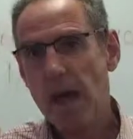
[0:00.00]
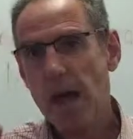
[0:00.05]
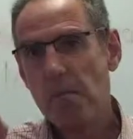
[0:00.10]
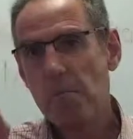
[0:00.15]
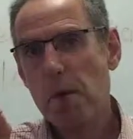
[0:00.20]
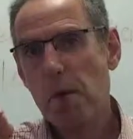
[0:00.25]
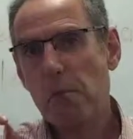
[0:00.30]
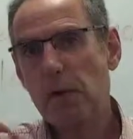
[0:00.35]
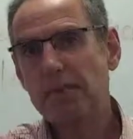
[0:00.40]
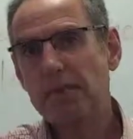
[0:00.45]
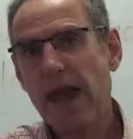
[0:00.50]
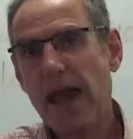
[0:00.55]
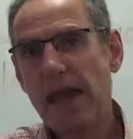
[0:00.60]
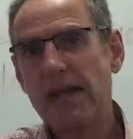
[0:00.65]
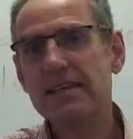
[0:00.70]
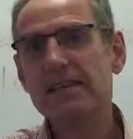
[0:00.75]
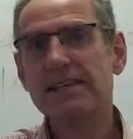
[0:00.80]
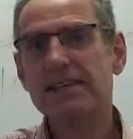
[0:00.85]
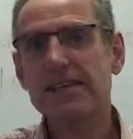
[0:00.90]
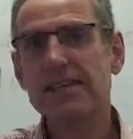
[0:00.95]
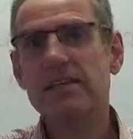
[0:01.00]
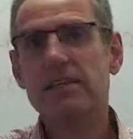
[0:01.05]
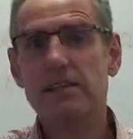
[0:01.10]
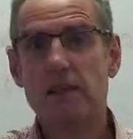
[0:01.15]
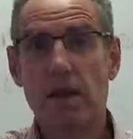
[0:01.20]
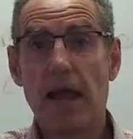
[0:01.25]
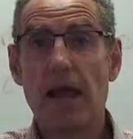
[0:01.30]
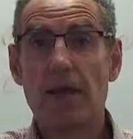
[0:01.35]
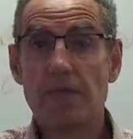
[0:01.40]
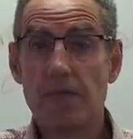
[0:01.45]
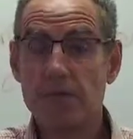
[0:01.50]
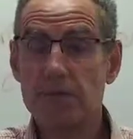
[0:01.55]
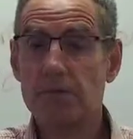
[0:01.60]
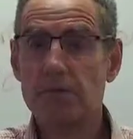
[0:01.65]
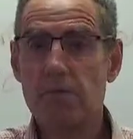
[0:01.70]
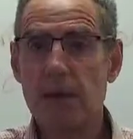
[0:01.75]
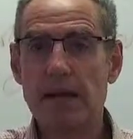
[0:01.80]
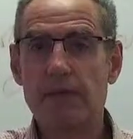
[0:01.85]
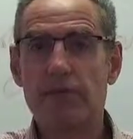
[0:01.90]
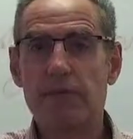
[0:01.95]
But we've had a sense, as I
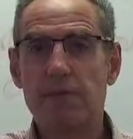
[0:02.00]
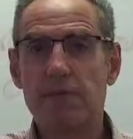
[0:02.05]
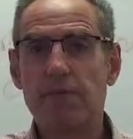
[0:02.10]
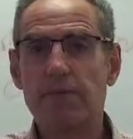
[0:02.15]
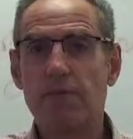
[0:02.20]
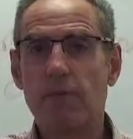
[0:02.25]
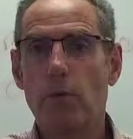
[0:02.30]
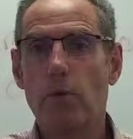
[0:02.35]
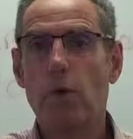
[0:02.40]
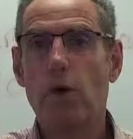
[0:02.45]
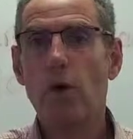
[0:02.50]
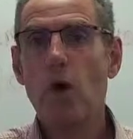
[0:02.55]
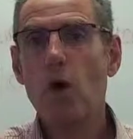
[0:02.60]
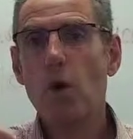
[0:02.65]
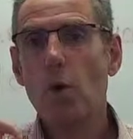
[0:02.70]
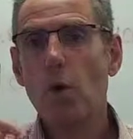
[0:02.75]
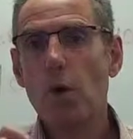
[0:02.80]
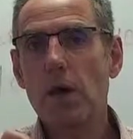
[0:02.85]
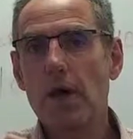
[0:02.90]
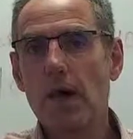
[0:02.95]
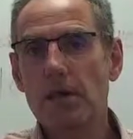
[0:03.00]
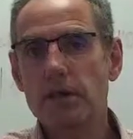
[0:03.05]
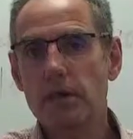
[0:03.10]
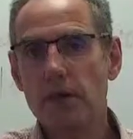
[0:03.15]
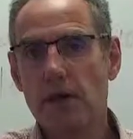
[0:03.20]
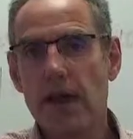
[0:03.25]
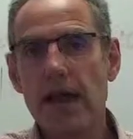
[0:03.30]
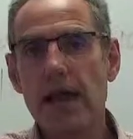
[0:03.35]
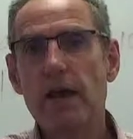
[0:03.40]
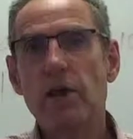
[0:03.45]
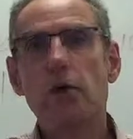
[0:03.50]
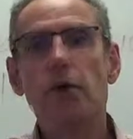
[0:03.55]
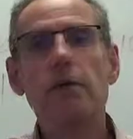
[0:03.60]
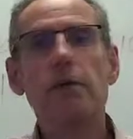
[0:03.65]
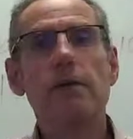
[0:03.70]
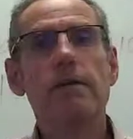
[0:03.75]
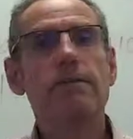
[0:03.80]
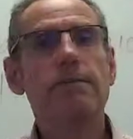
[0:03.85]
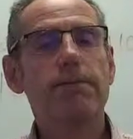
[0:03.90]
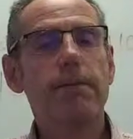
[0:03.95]
mentioned before, Australia
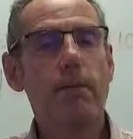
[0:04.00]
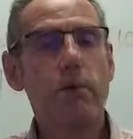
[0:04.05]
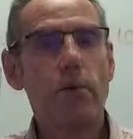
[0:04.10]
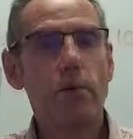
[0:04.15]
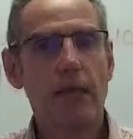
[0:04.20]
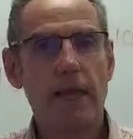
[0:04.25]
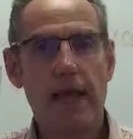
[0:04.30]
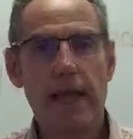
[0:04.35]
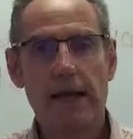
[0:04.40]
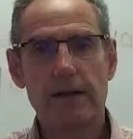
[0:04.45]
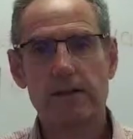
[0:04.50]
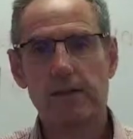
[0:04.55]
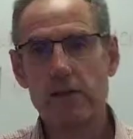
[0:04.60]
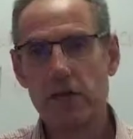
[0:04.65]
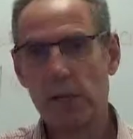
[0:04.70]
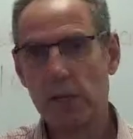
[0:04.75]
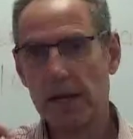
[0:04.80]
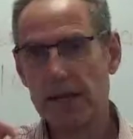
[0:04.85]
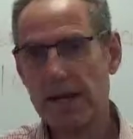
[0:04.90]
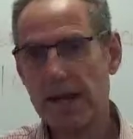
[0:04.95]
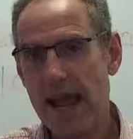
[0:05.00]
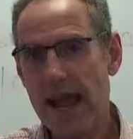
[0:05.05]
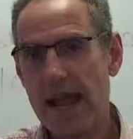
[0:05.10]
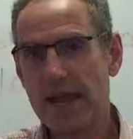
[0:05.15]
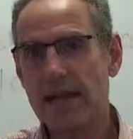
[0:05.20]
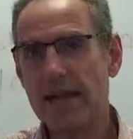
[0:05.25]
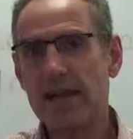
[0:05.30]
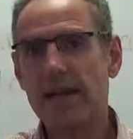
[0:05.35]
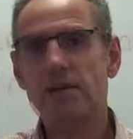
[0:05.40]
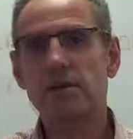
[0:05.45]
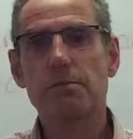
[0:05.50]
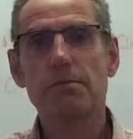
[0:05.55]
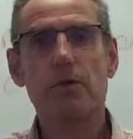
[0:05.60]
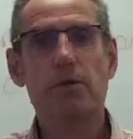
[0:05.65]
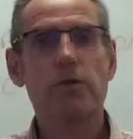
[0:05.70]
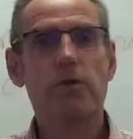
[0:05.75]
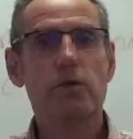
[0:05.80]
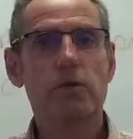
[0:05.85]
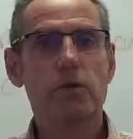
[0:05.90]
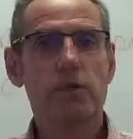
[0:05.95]
couldn't afford that. So we now needed to
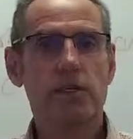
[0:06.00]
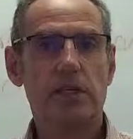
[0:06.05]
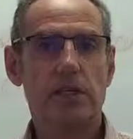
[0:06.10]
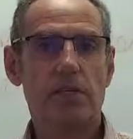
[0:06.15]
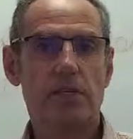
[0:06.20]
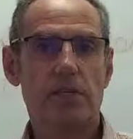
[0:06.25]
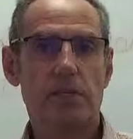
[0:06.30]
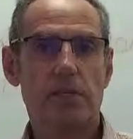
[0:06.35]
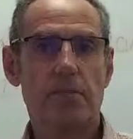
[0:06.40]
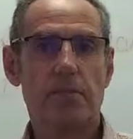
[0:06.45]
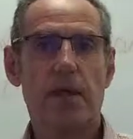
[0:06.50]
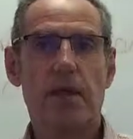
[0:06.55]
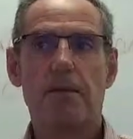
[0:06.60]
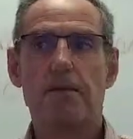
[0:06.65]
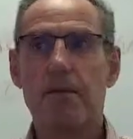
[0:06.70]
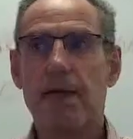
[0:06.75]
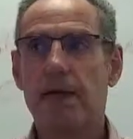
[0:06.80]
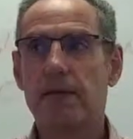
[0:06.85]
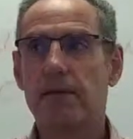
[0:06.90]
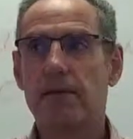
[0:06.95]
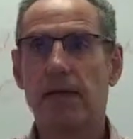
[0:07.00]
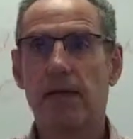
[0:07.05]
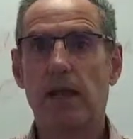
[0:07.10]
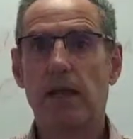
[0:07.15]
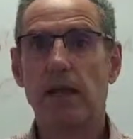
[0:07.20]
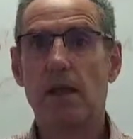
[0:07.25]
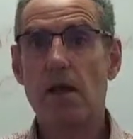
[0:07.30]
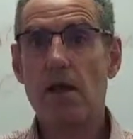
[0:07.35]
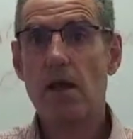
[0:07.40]
move to a system that meant that